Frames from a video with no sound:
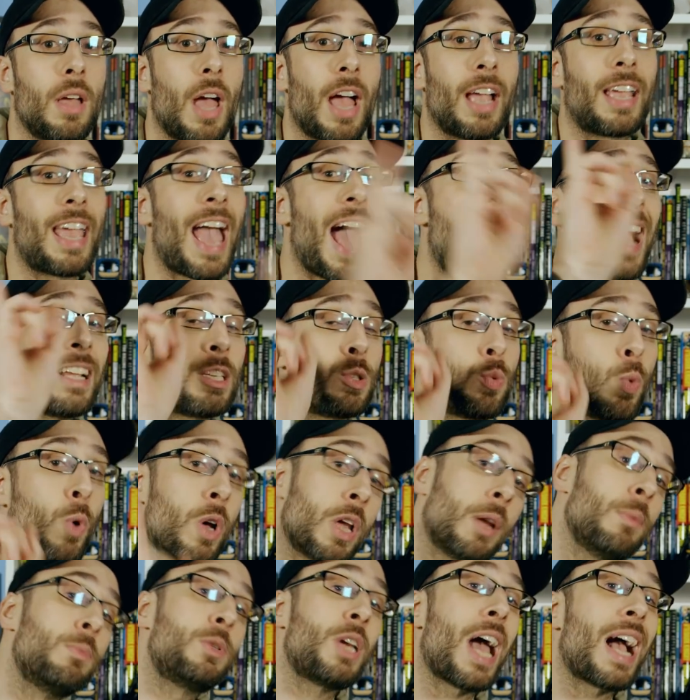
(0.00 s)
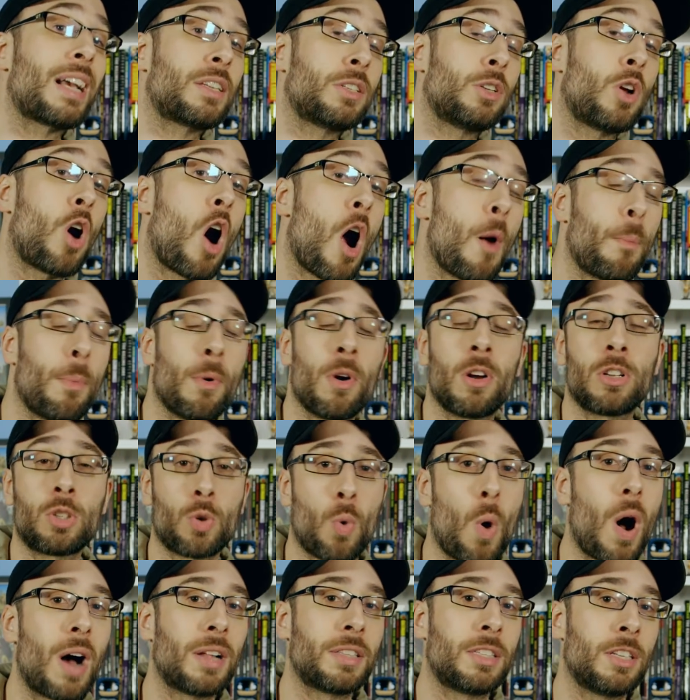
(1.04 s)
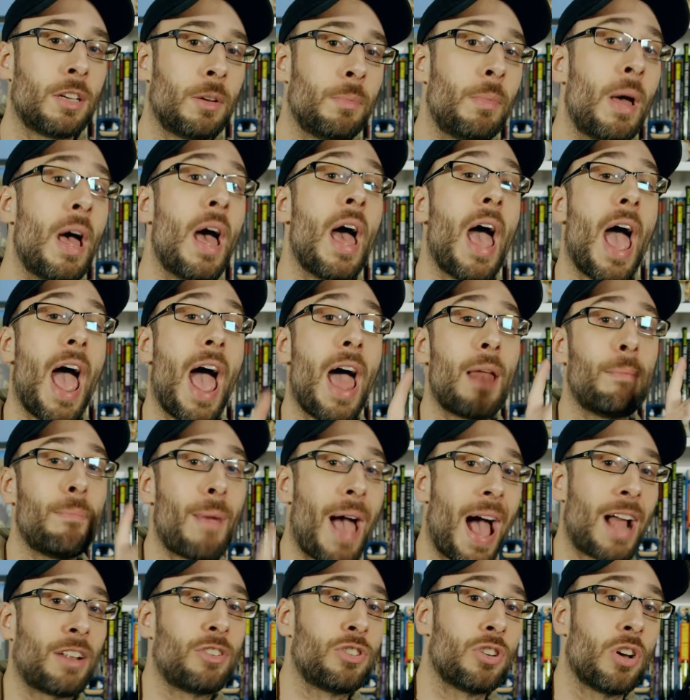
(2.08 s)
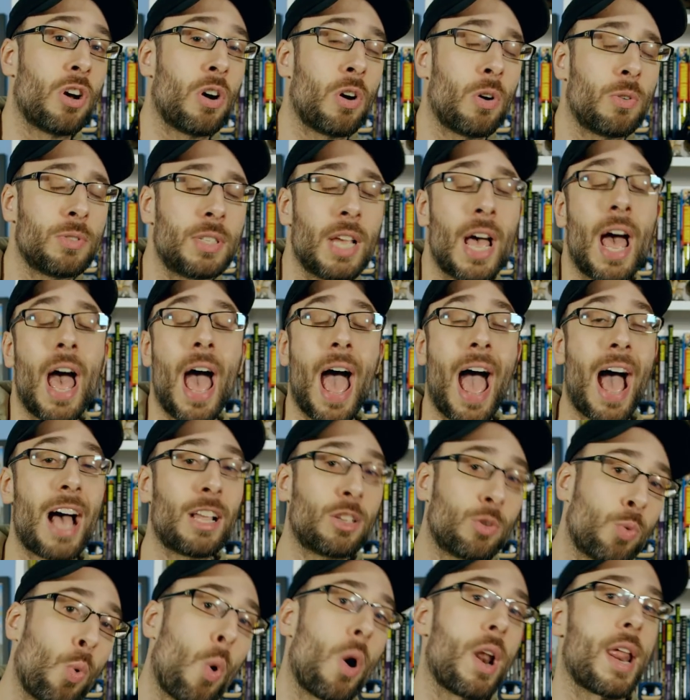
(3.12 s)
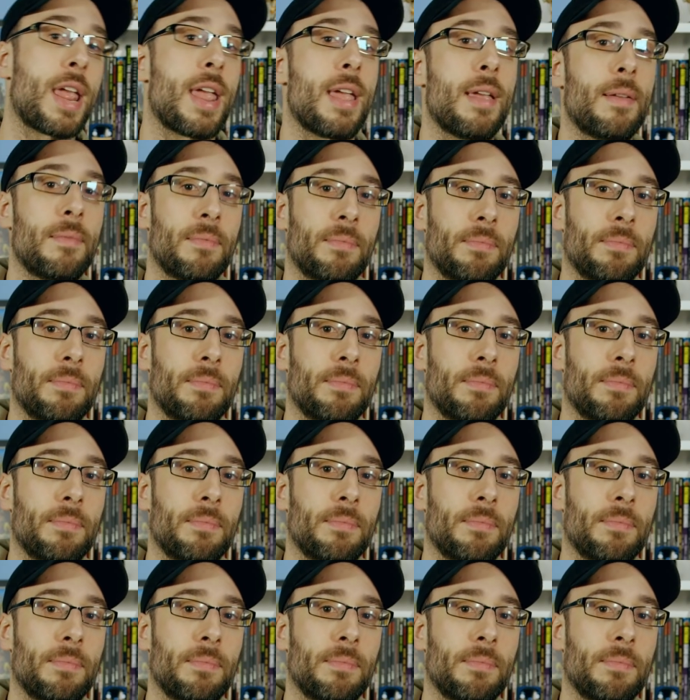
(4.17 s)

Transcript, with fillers: and cast William Jackson Harper as Quantum and Matt Jones as Woody.